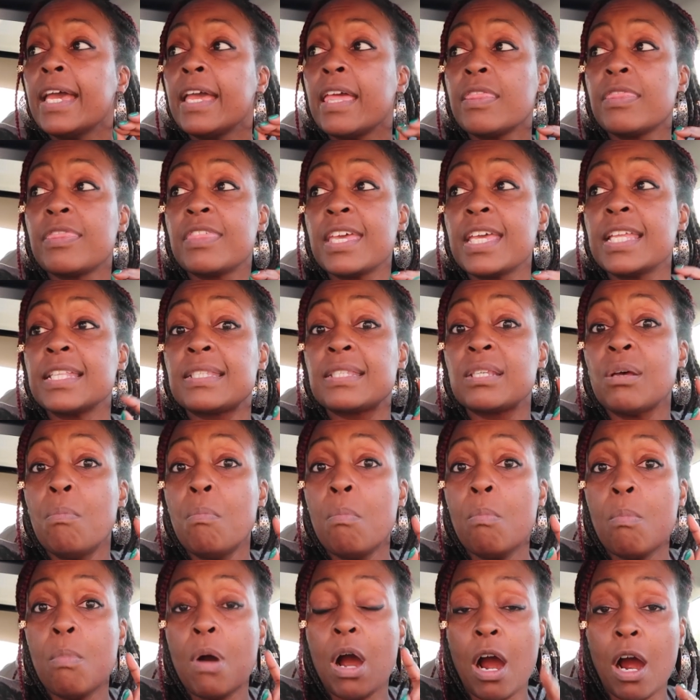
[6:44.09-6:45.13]
And then
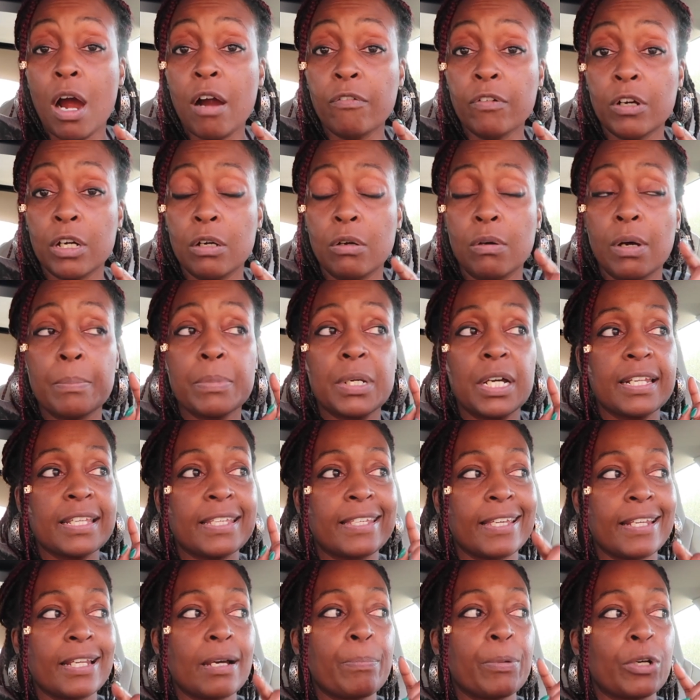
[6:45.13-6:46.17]
tomorrow, I'm going
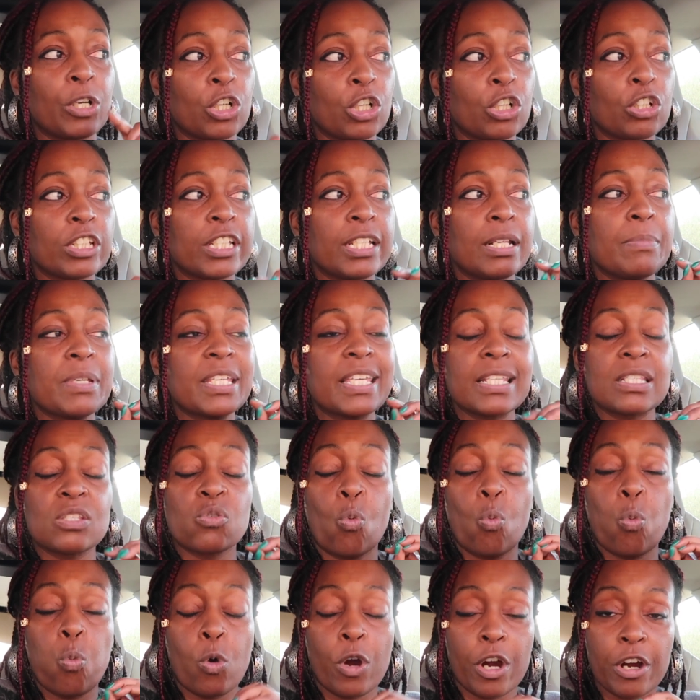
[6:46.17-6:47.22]
to get up early, and I'm going to get
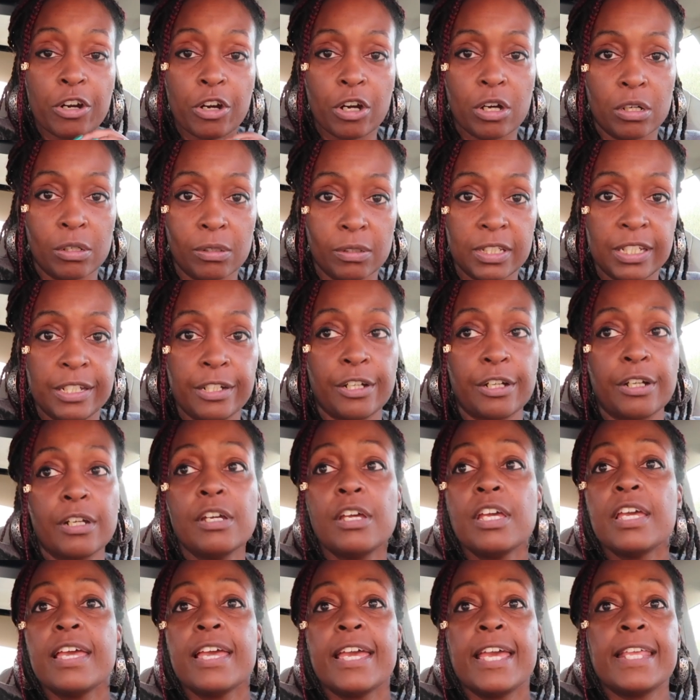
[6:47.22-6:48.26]
to work earlier,
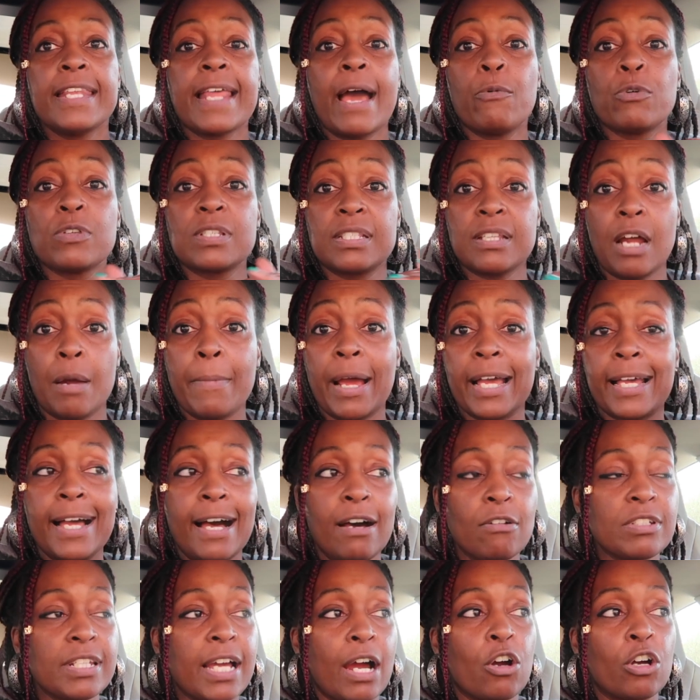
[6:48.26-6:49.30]
and that will stop my
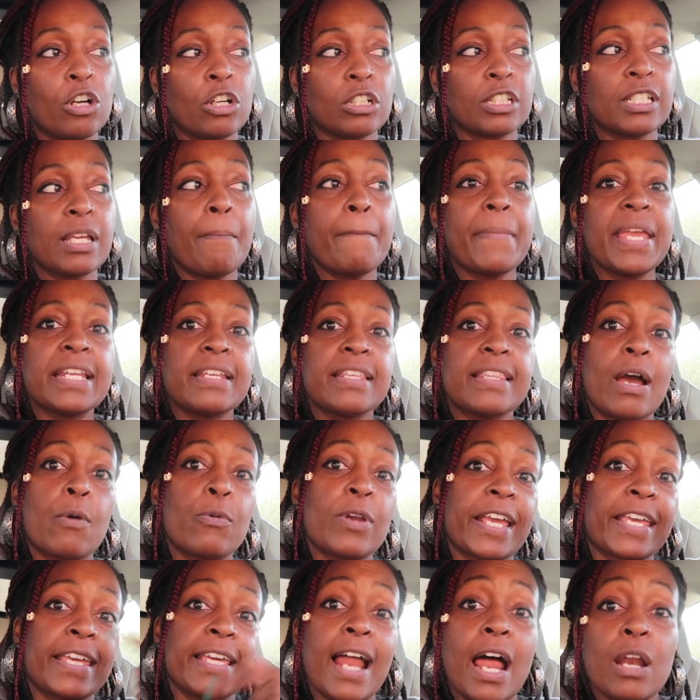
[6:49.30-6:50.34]
countdown earlier, meaning
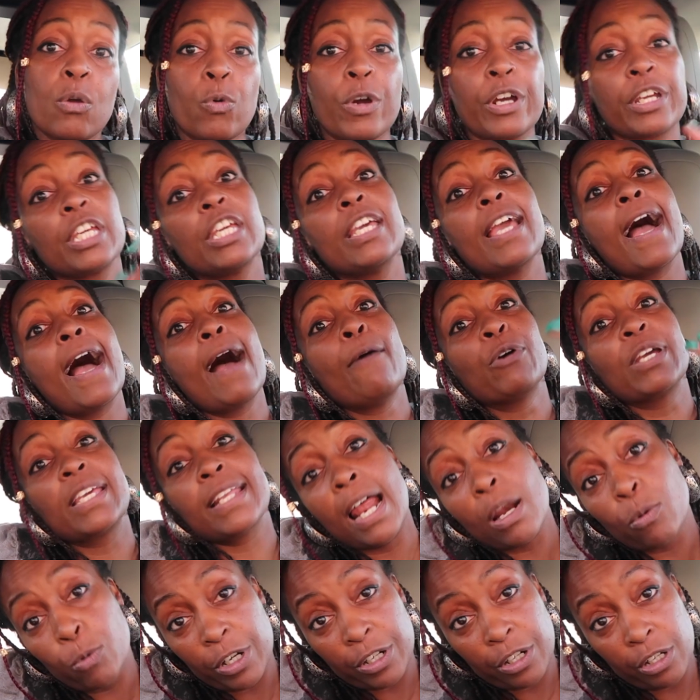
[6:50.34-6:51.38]
that when I get out of work, I will
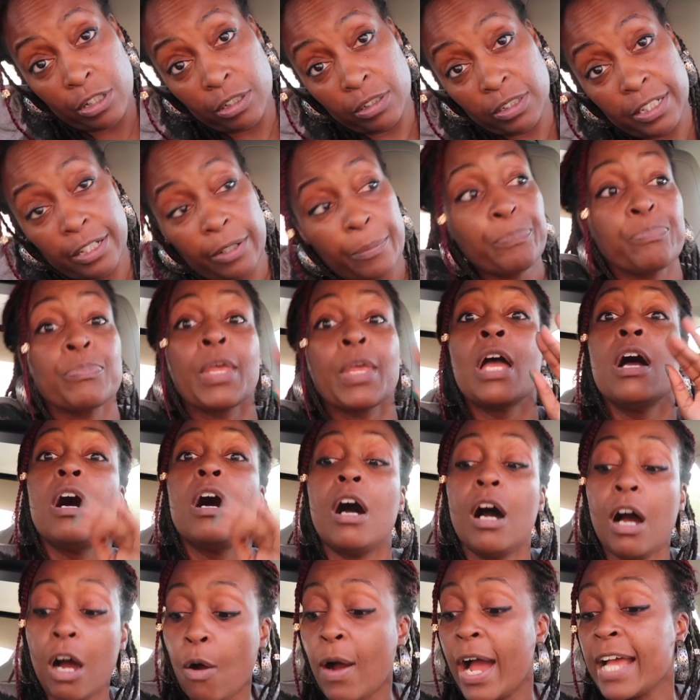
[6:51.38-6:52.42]
get out of work earlier.
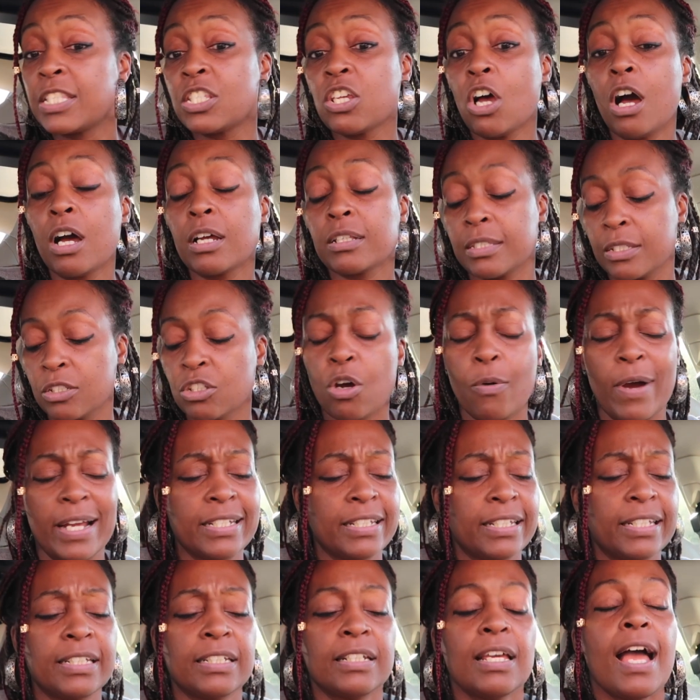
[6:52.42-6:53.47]
Oh, I talked, no I
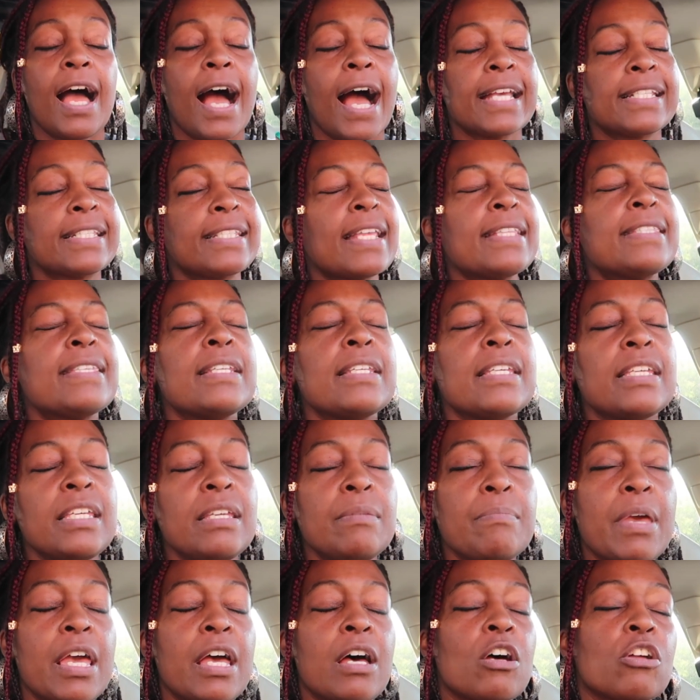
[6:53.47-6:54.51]
didn't. I sent an
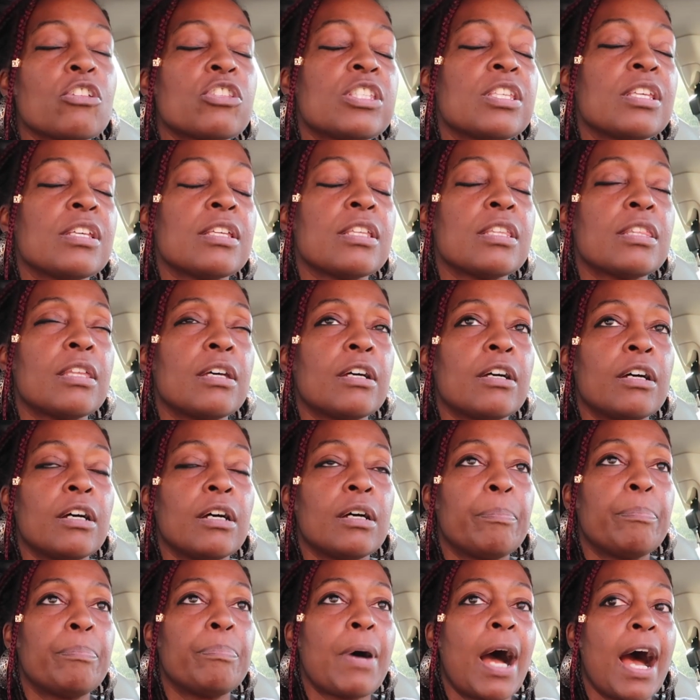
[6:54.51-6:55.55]
email to
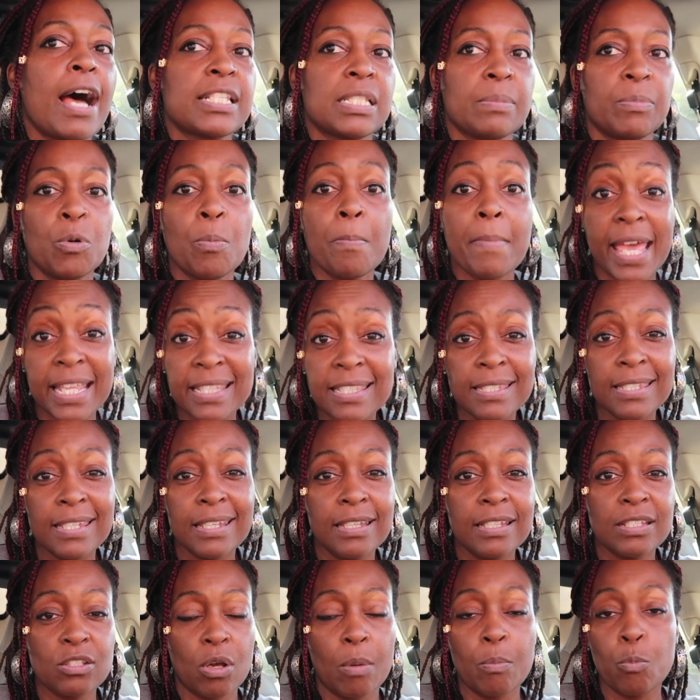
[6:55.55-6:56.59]
the possible
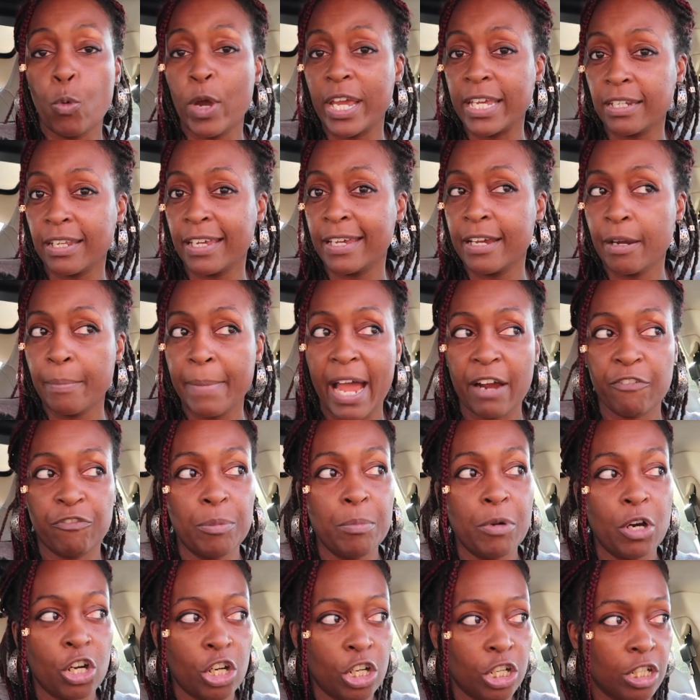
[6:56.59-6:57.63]
mentee, so I'm waiting to hear back
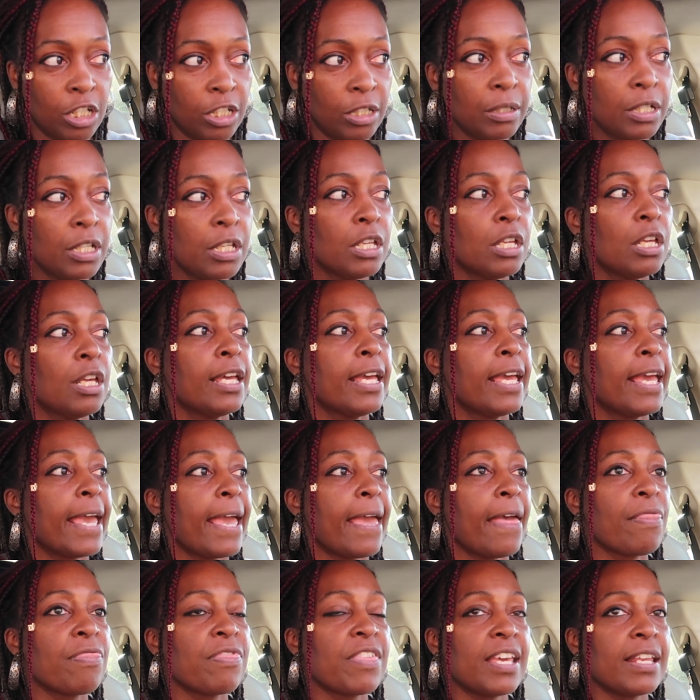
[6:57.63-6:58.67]
from her.
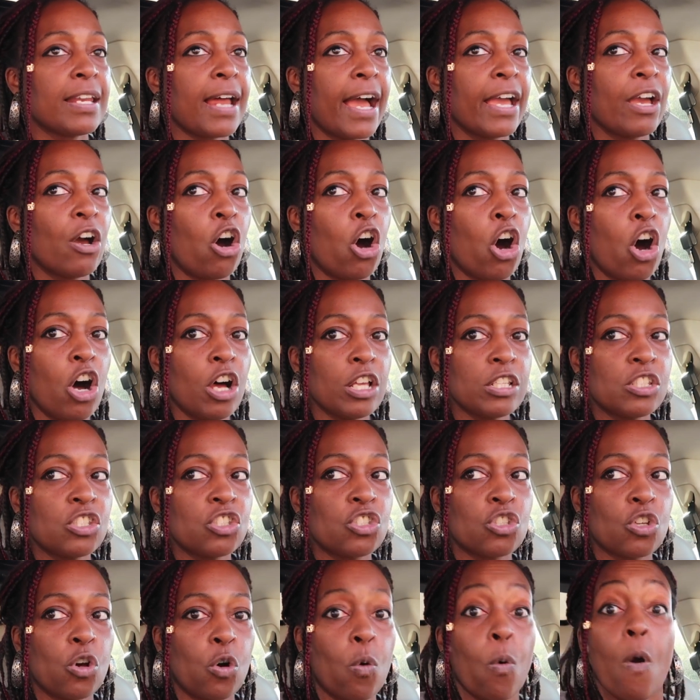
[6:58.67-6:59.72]
And then I
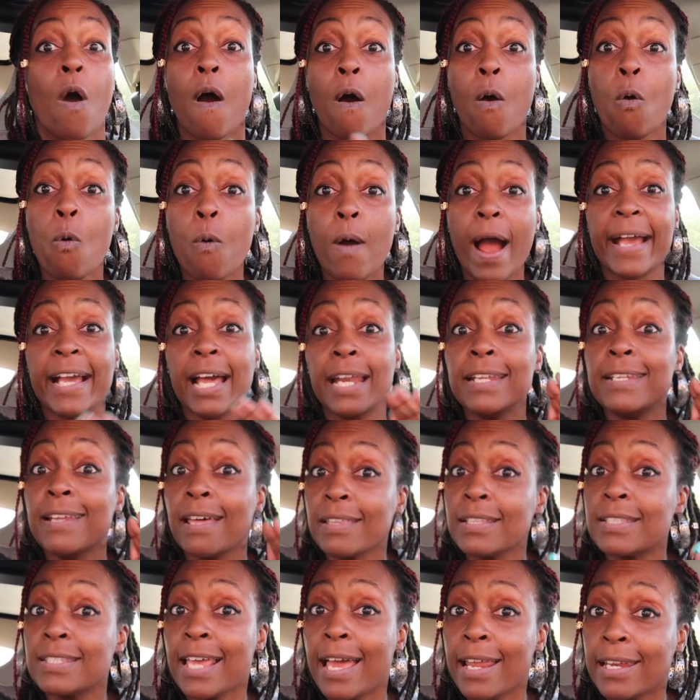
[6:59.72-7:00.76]
also, oh, I got
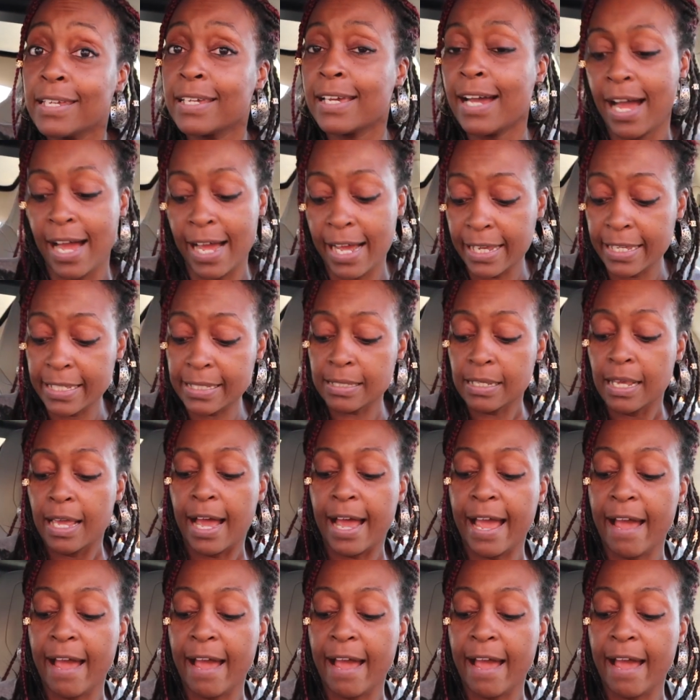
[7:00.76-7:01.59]
another tenant, guys.